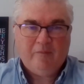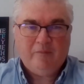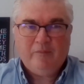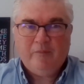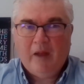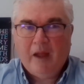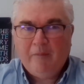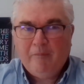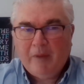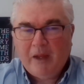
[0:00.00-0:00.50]
Yep.
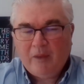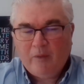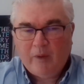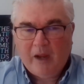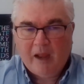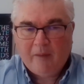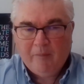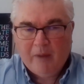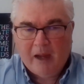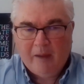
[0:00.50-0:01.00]
And by
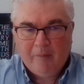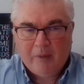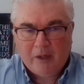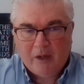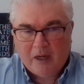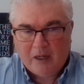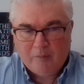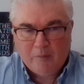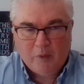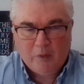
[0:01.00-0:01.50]
the way, I'm
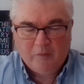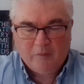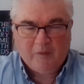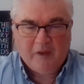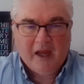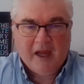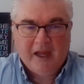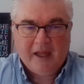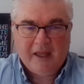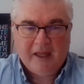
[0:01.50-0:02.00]
an
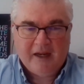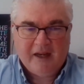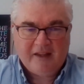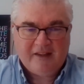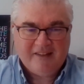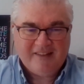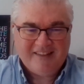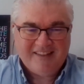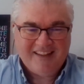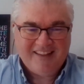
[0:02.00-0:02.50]
automotive guy, and
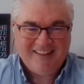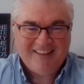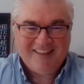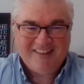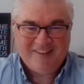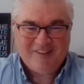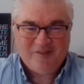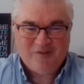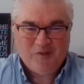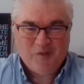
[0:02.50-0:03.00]
I can say
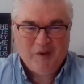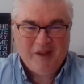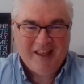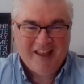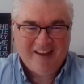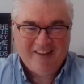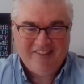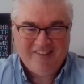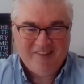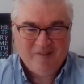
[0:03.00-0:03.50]
this: we
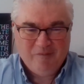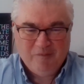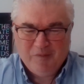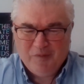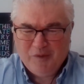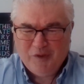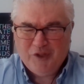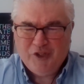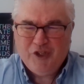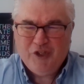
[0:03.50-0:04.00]
had
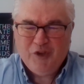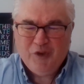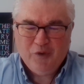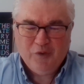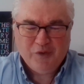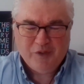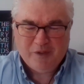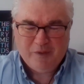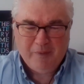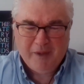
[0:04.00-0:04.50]

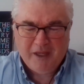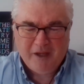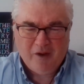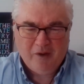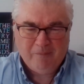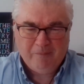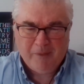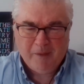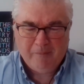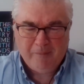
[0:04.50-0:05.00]

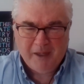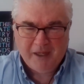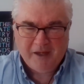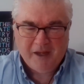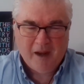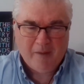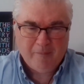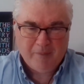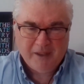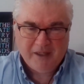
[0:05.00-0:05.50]
the
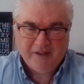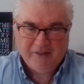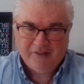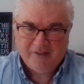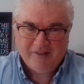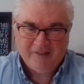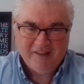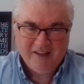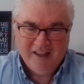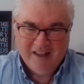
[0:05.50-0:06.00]
big
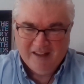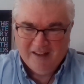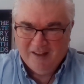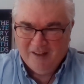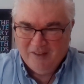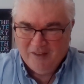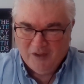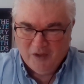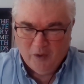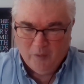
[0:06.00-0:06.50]
companies,
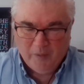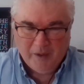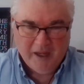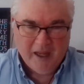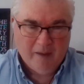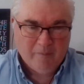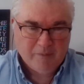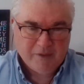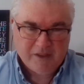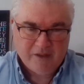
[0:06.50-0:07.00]
the
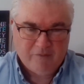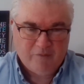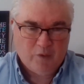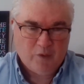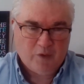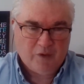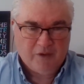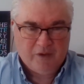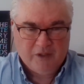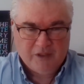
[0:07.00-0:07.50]
OEMs, the
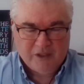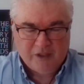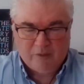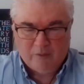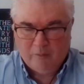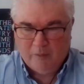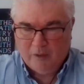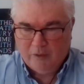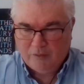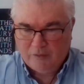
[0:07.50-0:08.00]
Ford, the
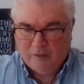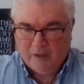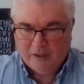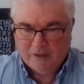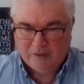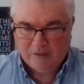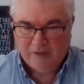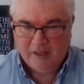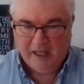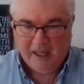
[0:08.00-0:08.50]
General Motors,
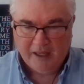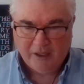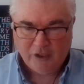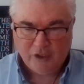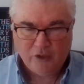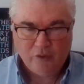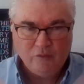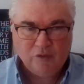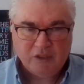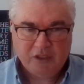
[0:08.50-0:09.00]
Chrysler. They
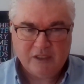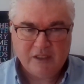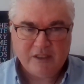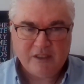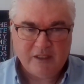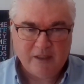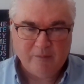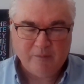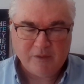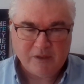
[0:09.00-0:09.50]
had huge
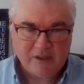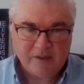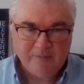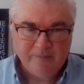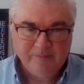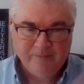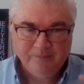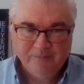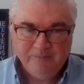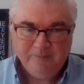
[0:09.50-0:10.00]

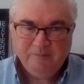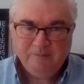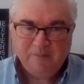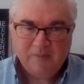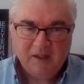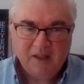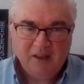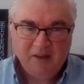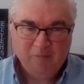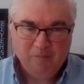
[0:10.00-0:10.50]
systems,
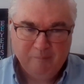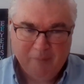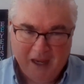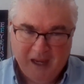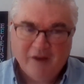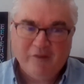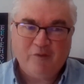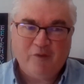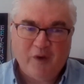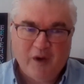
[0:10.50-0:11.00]

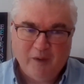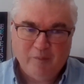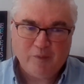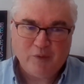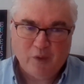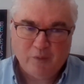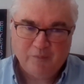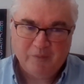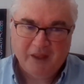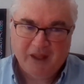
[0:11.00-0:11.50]

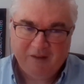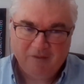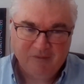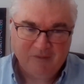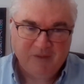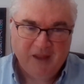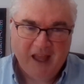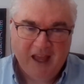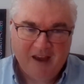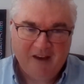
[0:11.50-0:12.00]
mainframes that
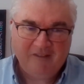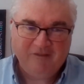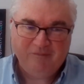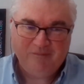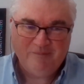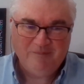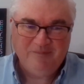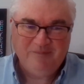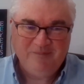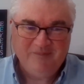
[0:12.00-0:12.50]

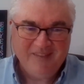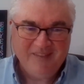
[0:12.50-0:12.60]
had